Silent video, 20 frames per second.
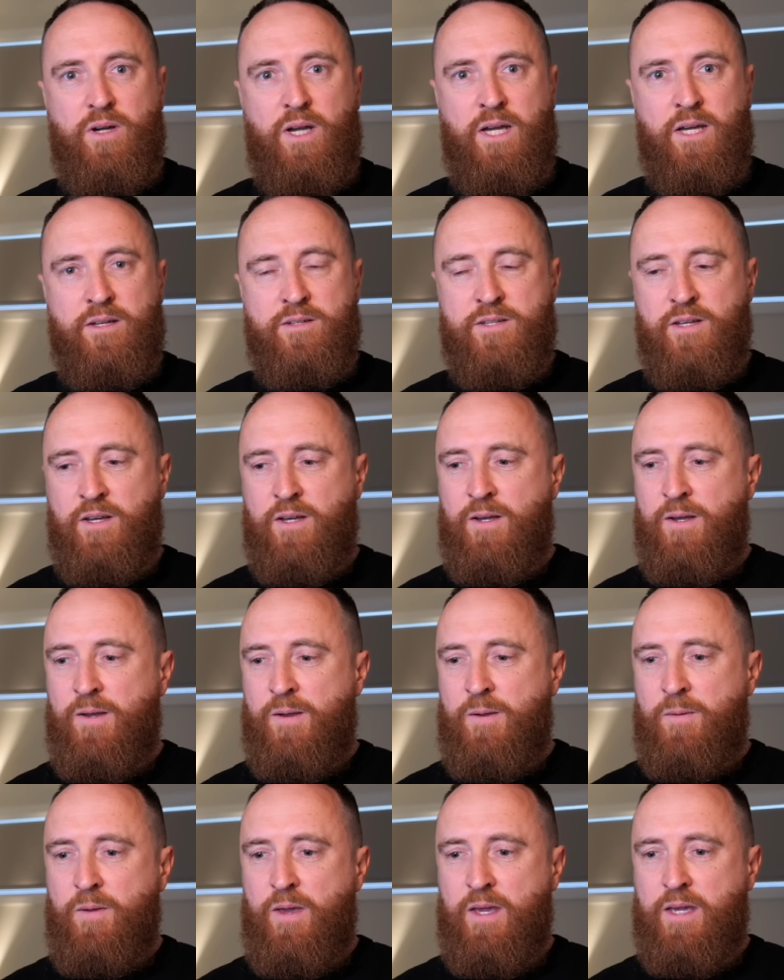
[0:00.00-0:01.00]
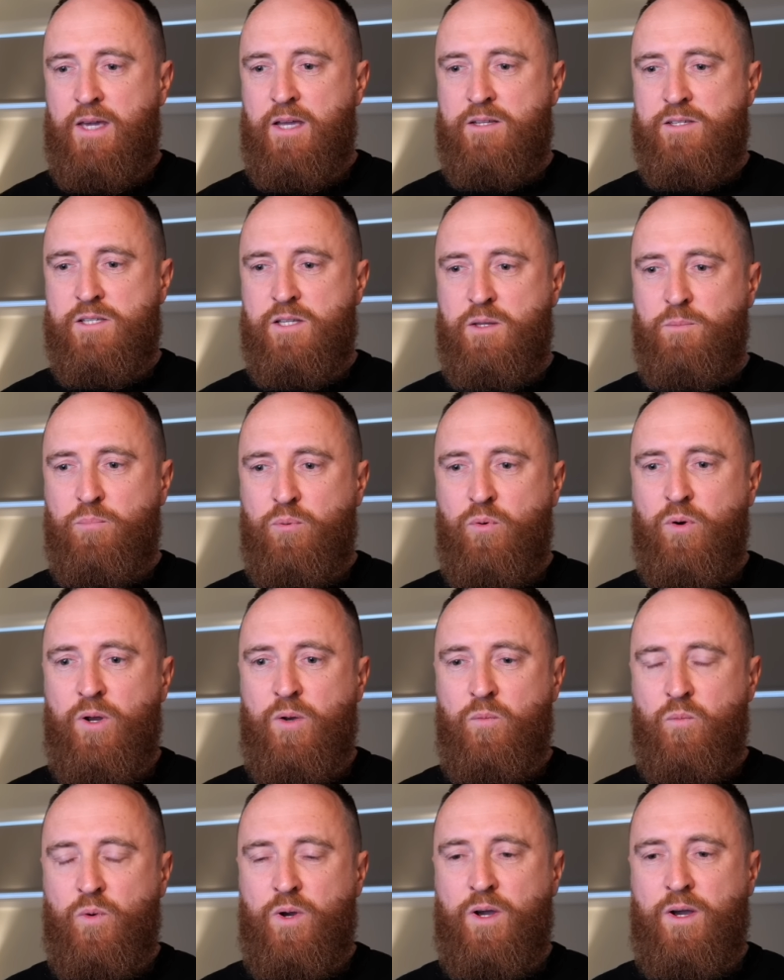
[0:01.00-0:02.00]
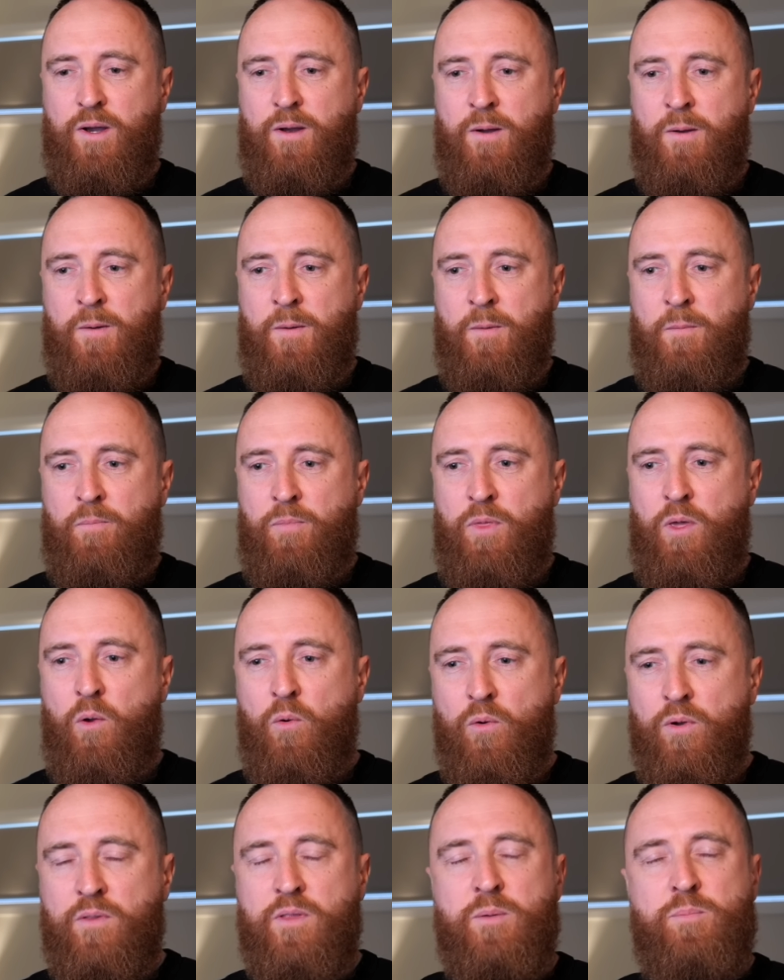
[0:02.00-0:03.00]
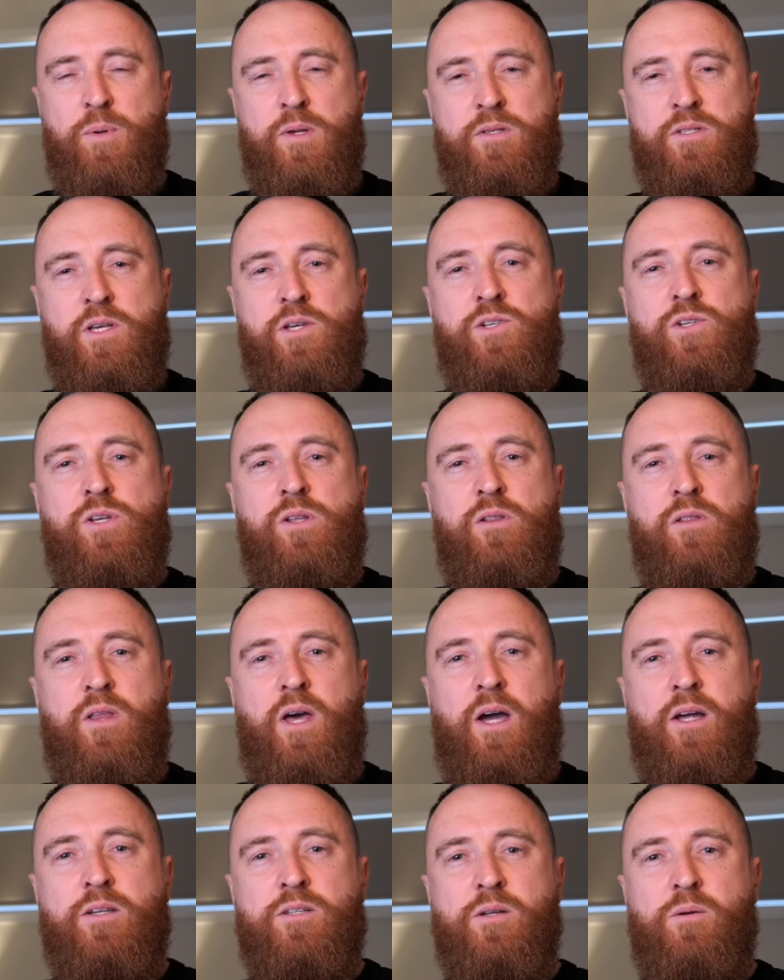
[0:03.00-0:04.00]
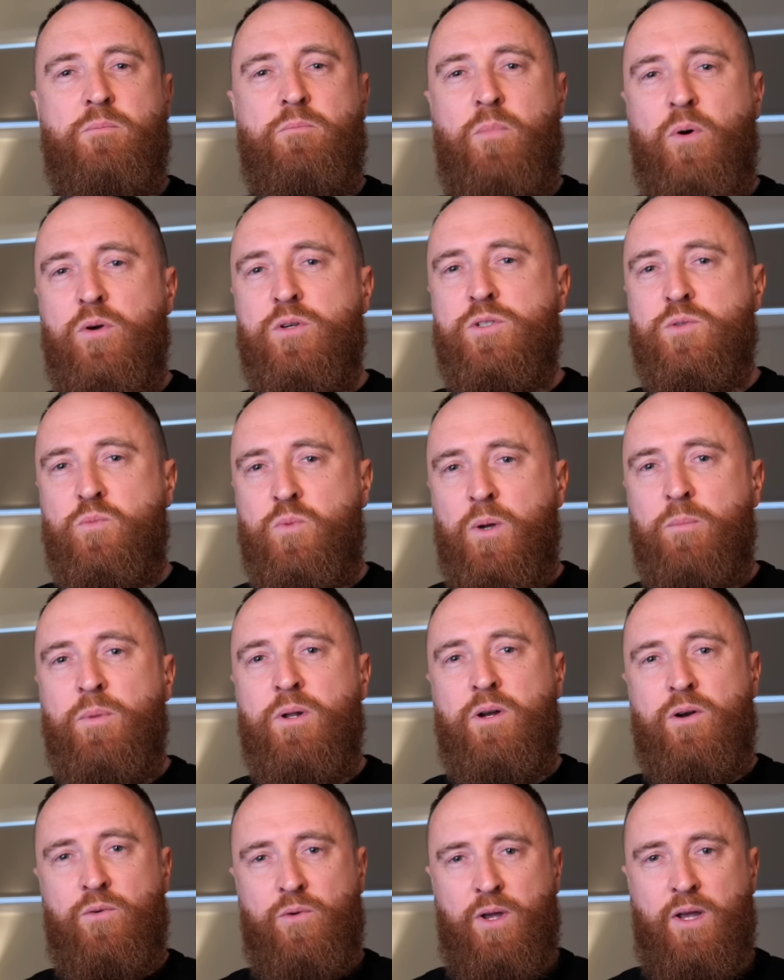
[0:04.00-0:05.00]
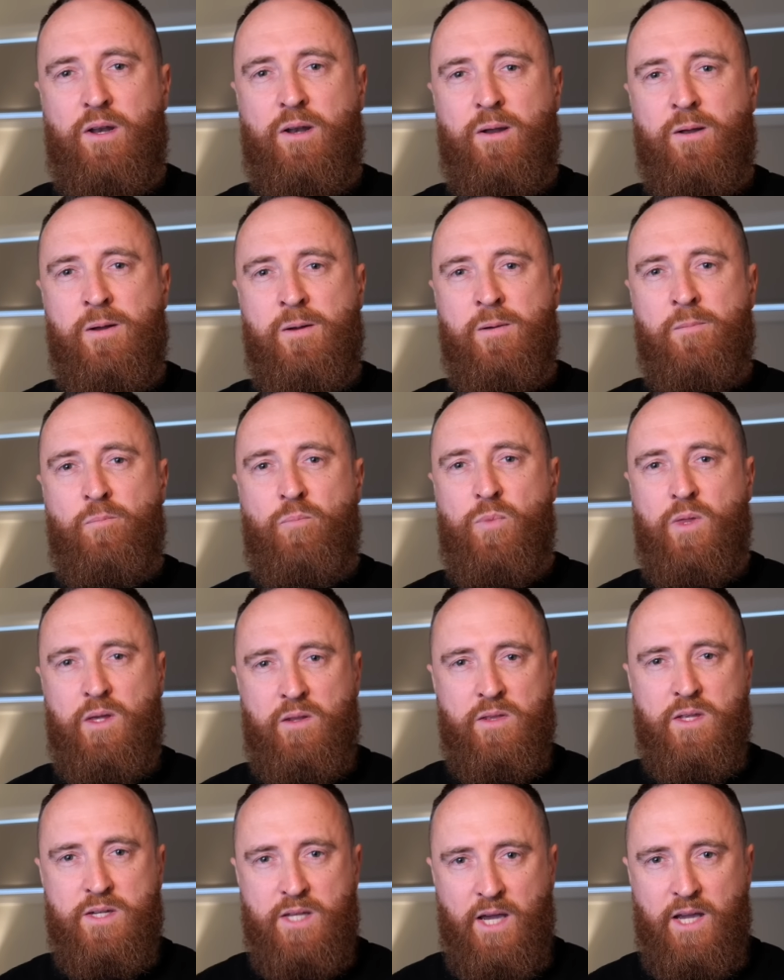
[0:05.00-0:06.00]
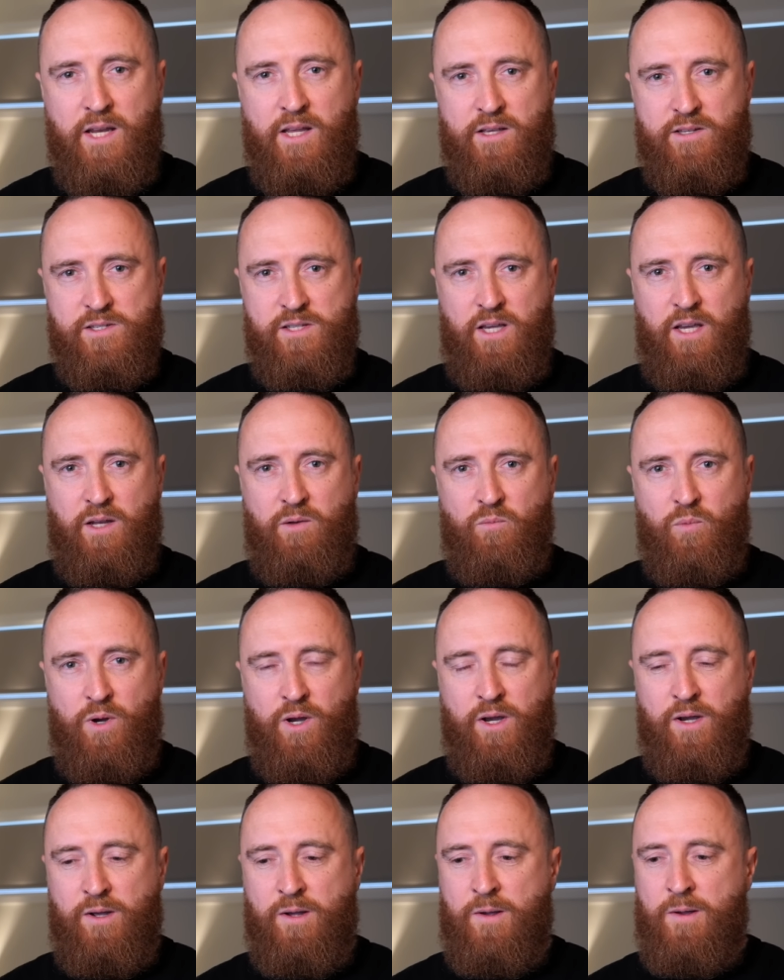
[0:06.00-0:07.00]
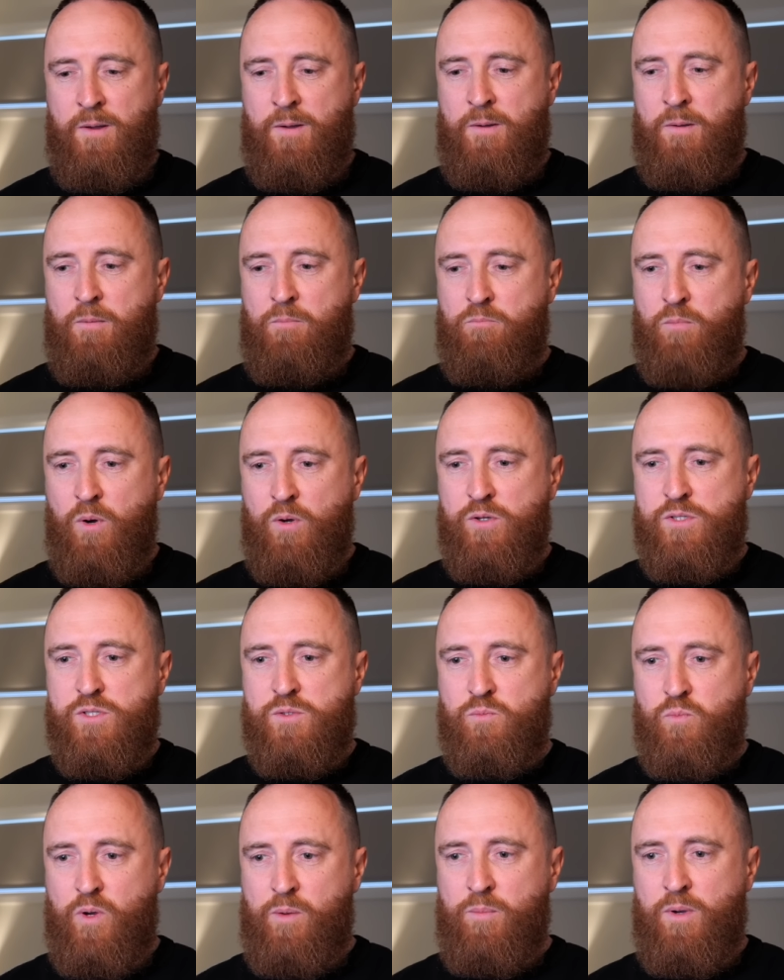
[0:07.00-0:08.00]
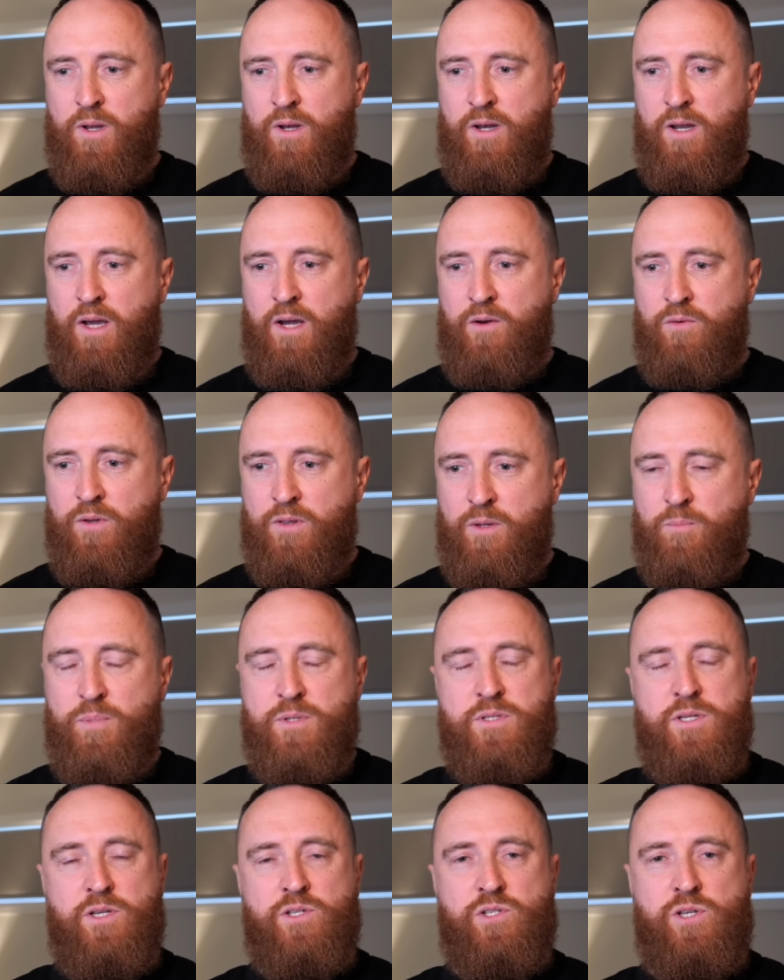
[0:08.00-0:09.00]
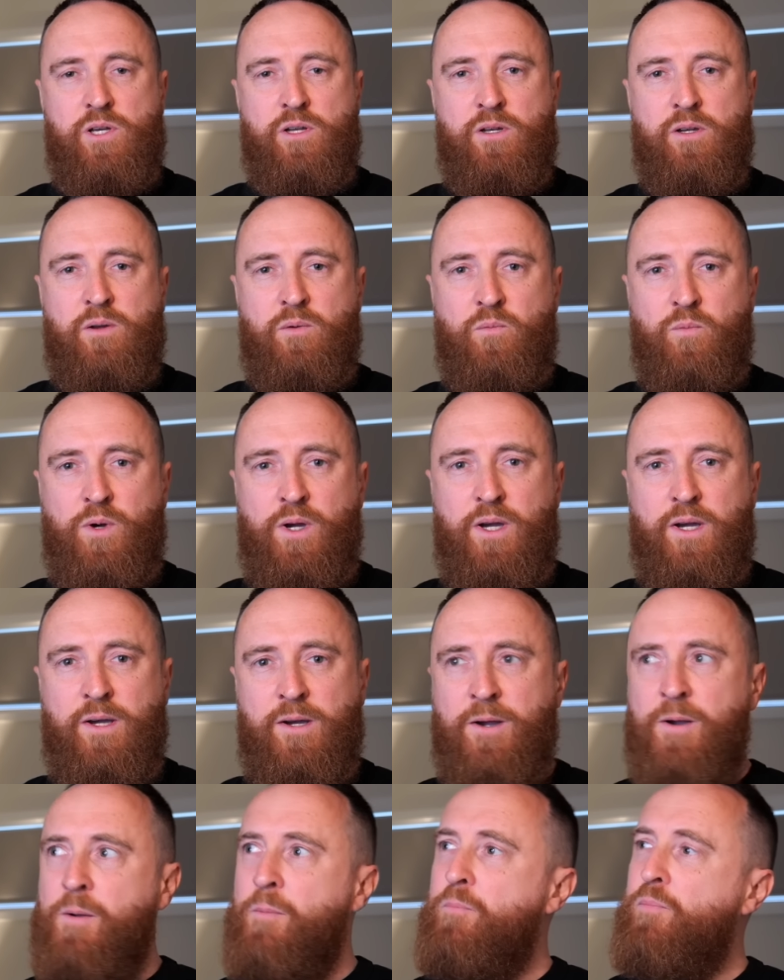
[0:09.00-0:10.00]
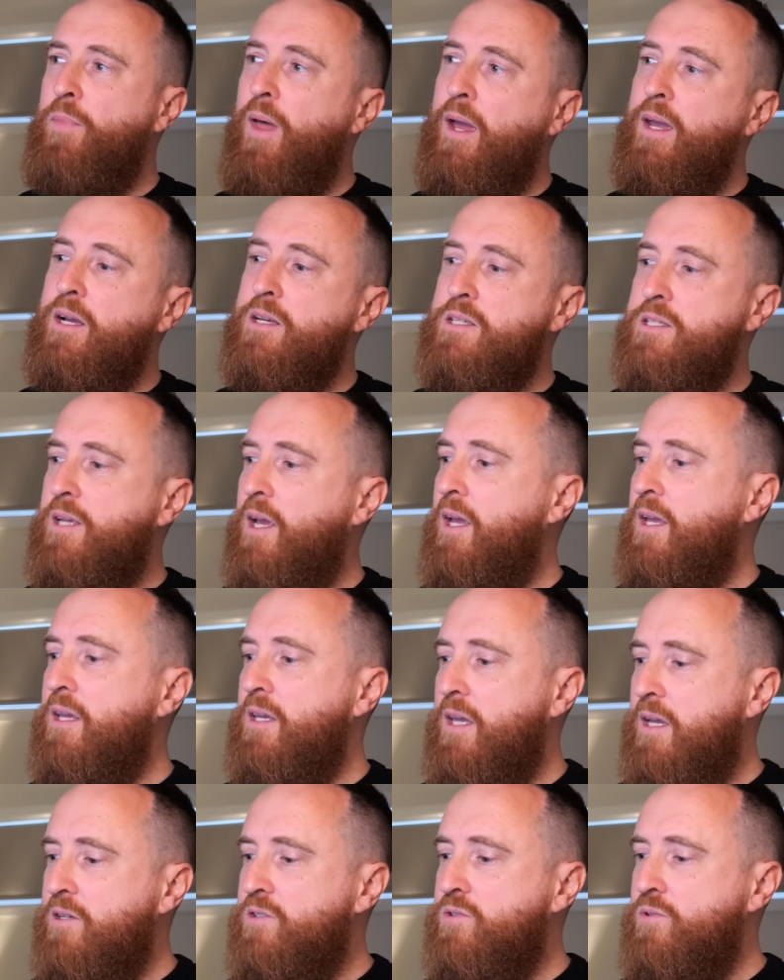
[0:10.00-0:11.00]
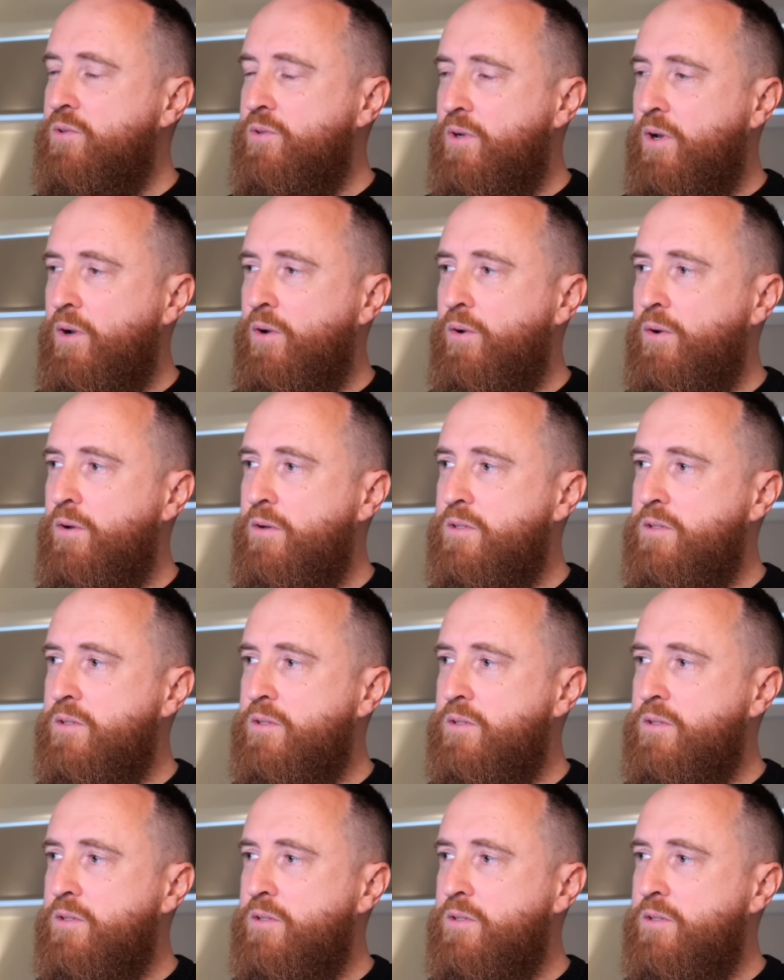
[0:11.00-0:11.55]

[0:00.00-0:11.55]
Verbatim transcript: And it gets to the point where you're in the position that most women are in in the dating scene, where most women are in the position where they are saying yes or no